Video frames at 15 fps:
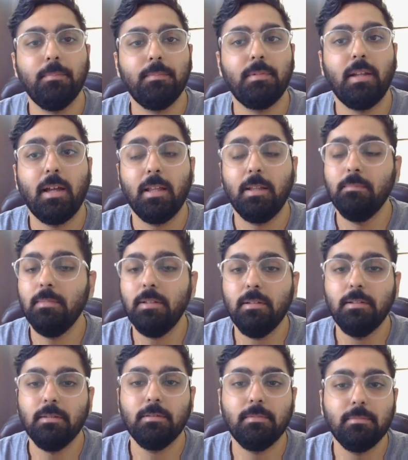time
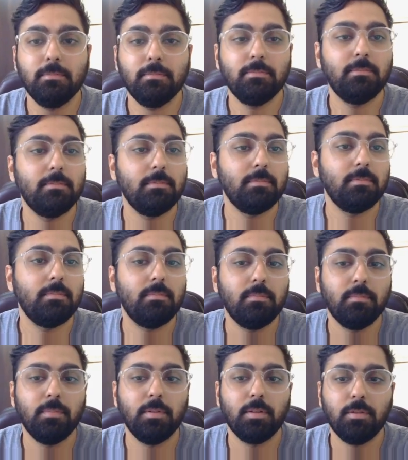it,
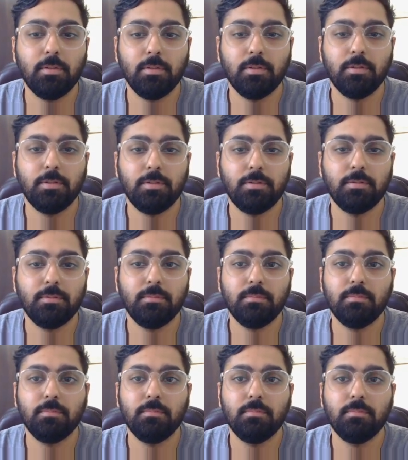because
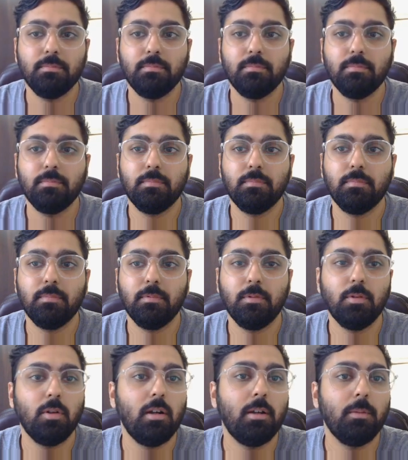
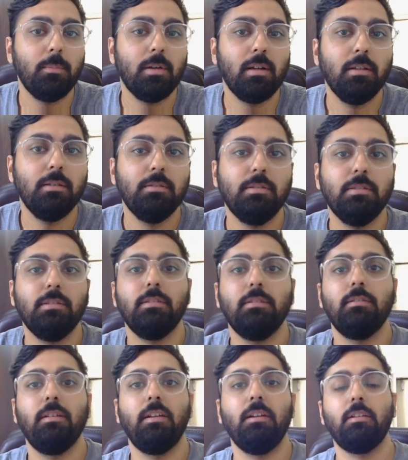ultimately the
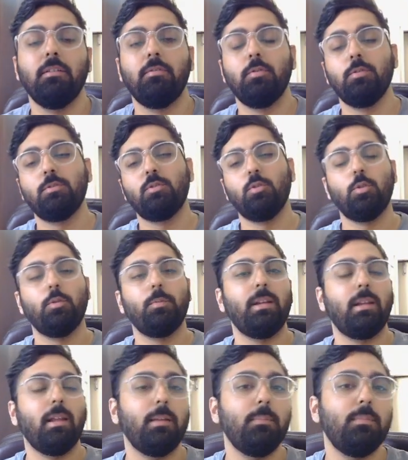interview is going to be
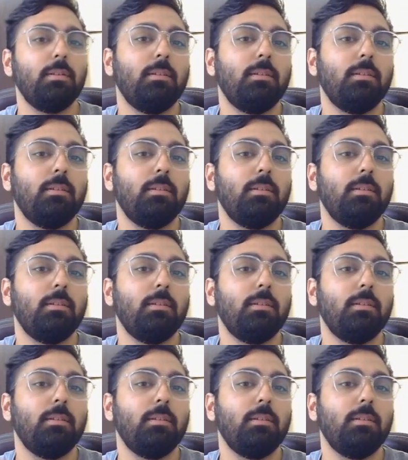timed.